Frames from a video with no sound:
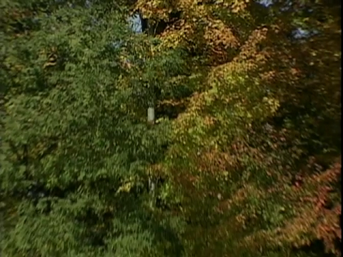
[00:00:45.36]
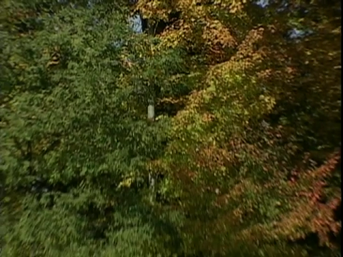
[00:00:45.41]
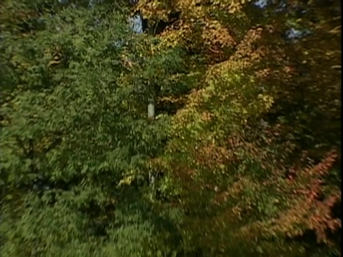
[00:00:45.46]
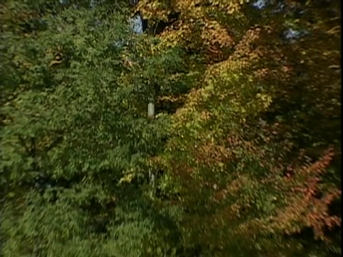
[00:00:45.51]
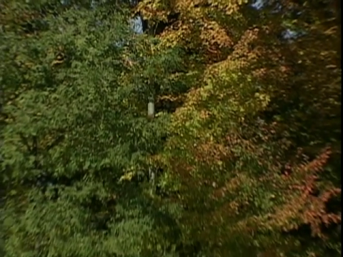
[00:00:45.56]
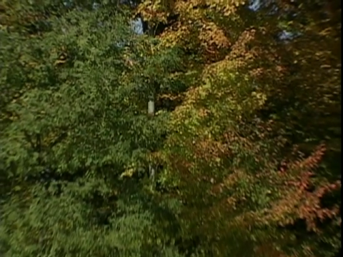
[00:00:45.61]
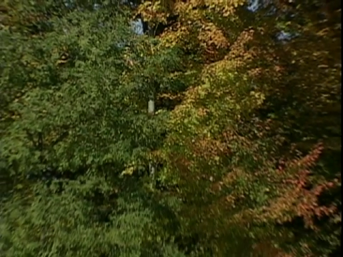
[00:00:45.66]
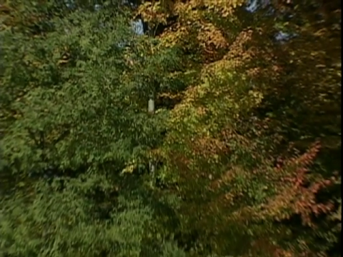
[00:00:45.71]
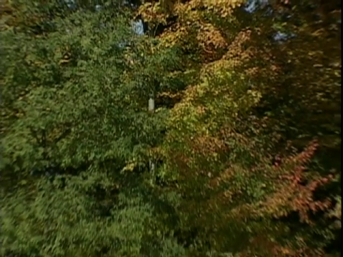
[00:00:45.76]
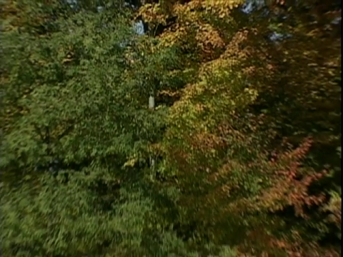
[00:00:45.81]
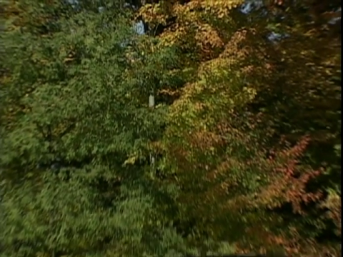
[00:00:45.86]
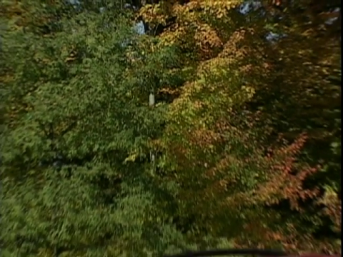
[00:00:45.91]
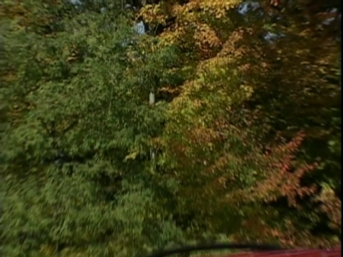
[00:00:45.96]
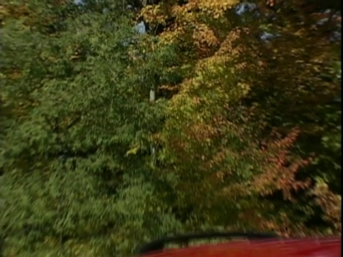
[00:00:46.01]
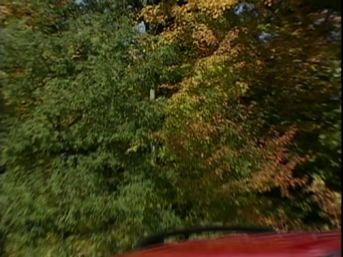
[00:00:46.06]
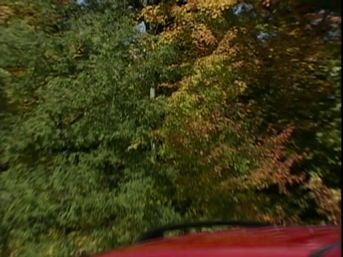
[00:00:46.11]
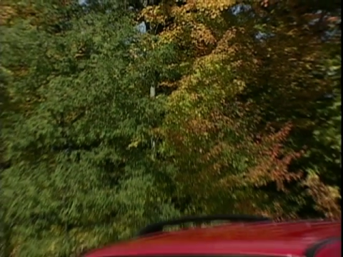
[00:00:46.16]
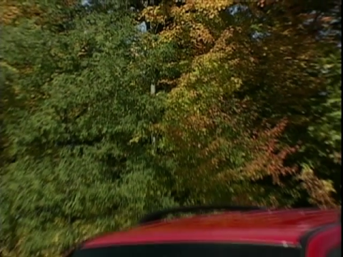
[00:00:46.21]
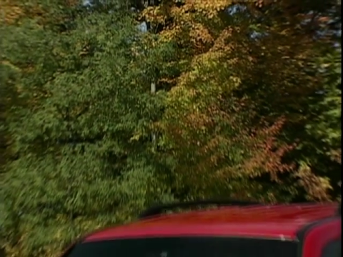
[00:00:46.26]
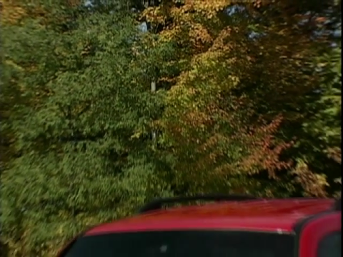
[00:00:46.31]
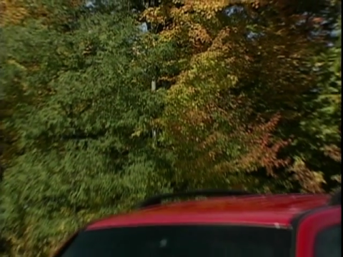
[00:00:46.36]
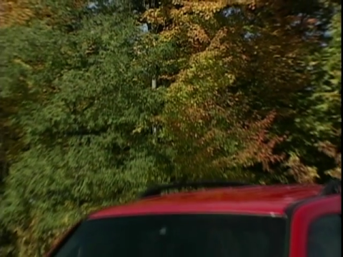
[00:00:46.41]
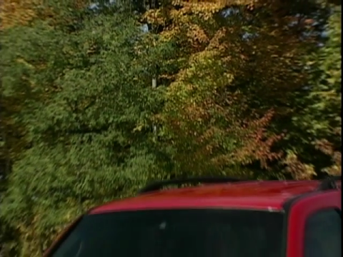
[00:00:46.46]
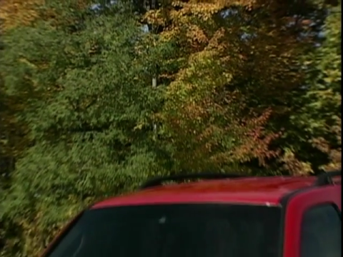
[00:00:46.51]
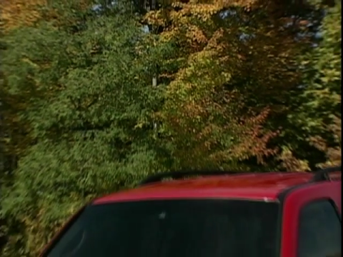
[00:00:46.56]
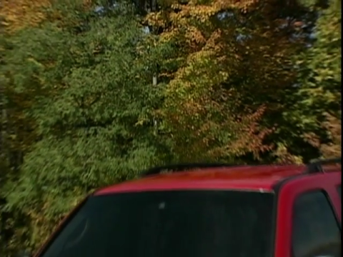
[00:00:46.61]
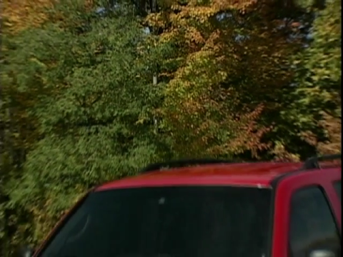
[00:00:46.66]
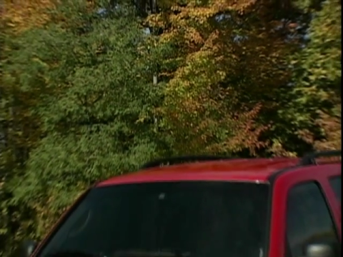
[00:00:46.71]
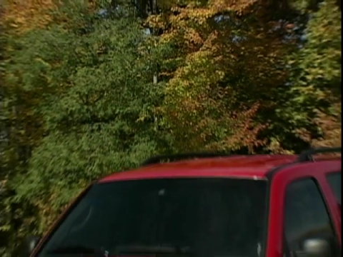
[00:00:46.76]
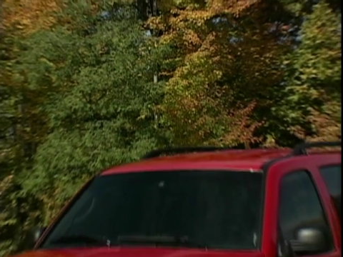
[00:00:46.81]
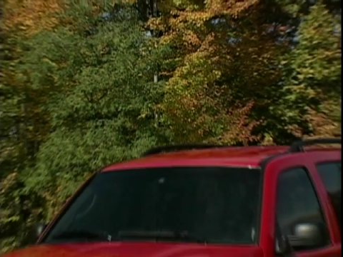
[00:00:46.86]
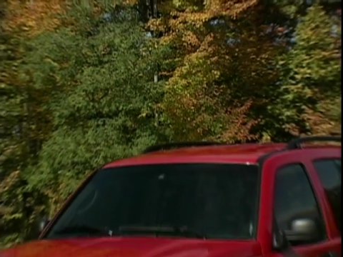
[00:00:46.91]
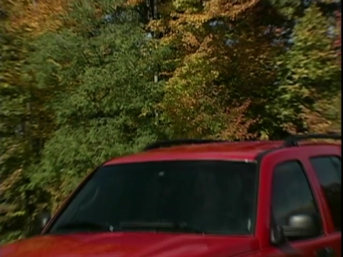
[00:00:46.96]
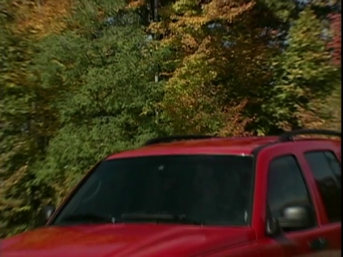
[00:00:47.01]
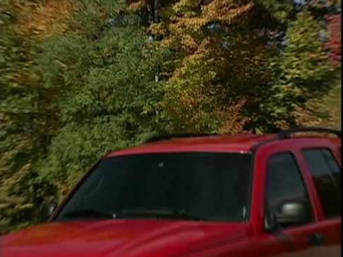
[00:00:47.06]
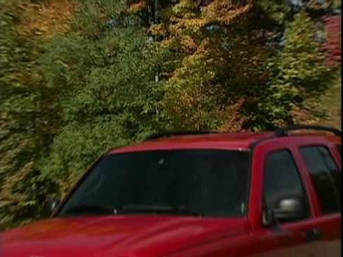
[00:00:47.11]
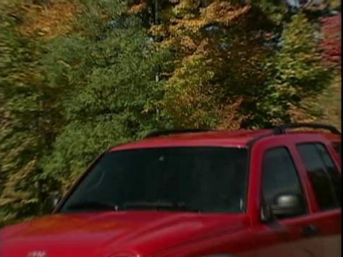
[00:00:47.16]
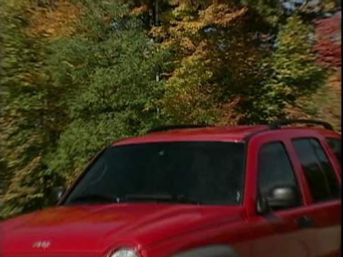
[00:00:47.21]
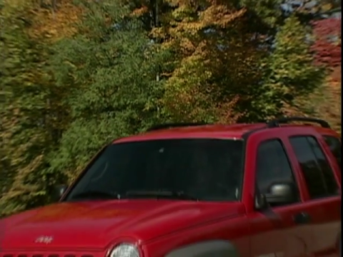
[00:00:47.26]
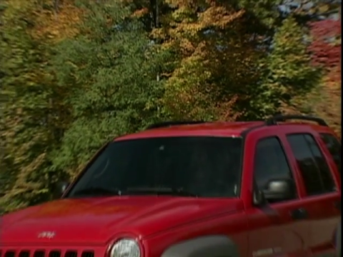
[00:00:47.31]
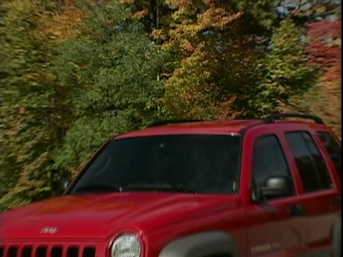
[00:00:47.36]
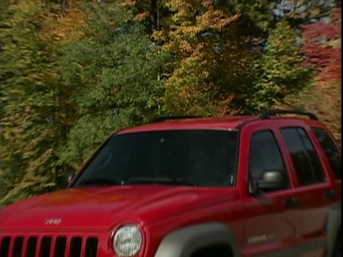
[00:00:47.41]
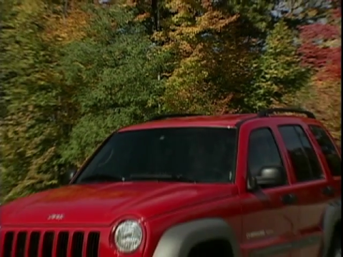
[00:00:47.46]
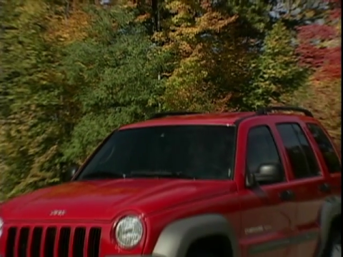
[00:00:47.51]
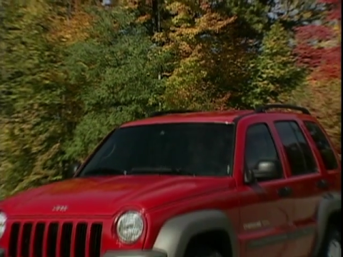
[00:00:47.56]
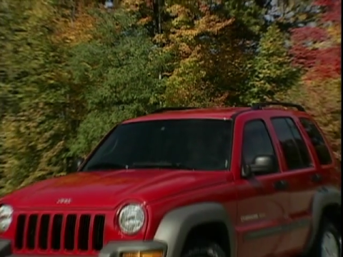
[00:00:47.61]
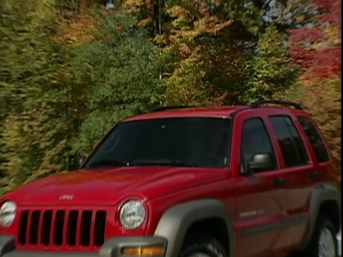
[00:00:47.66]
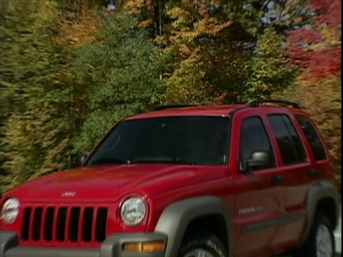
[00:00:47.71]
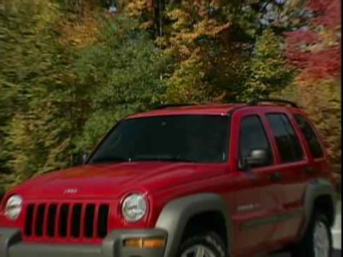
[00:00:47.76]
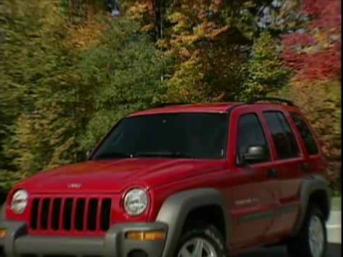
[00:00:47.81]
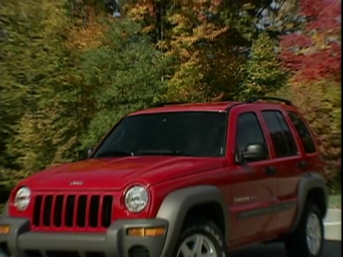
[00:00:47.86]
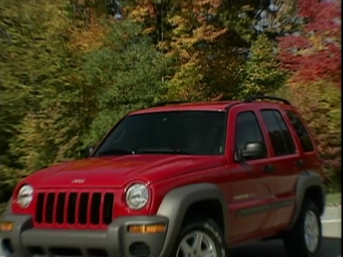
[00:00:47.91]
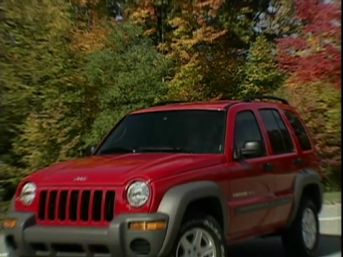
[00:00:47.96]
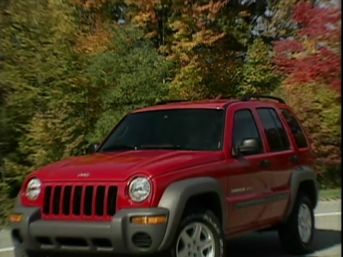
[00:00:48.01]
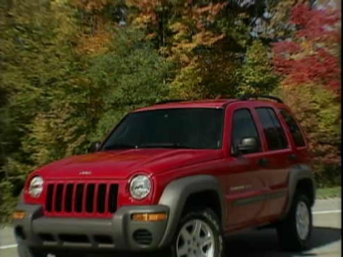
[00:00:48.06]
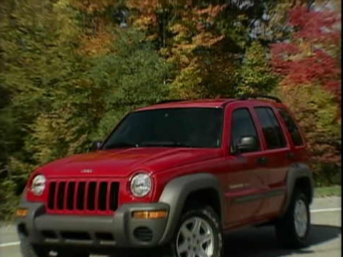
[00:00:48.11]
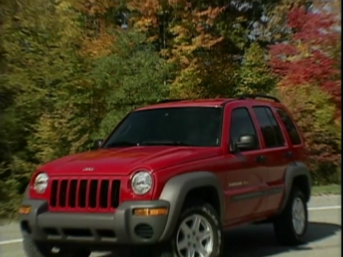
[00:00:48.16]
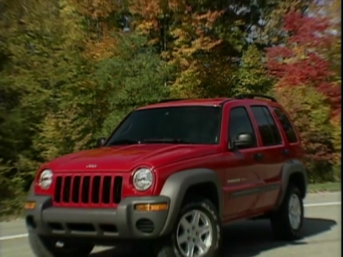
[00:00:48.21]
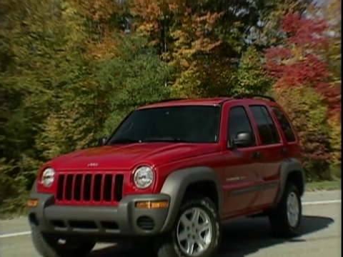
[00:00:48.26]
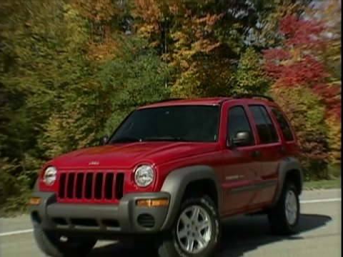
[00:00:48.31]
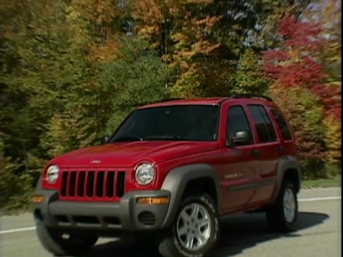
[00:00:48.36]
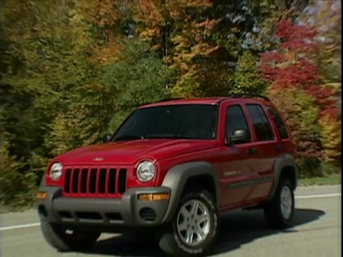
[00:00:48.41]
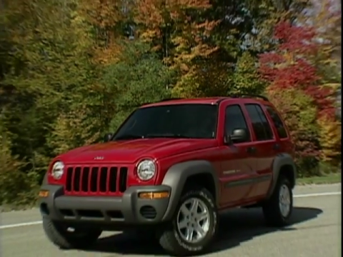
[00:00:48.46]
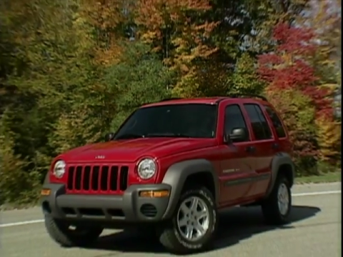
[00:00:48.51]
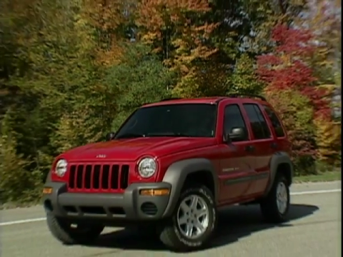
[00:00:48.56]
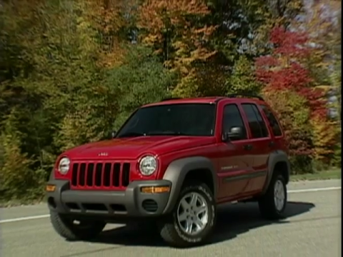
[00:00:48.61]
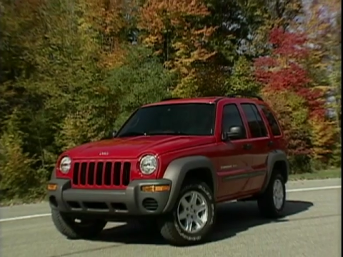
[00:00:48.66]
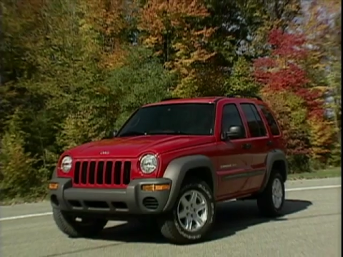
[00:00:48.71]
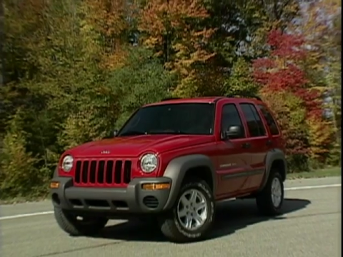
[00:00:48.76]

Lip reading: No face is visible, so there are no lips to read.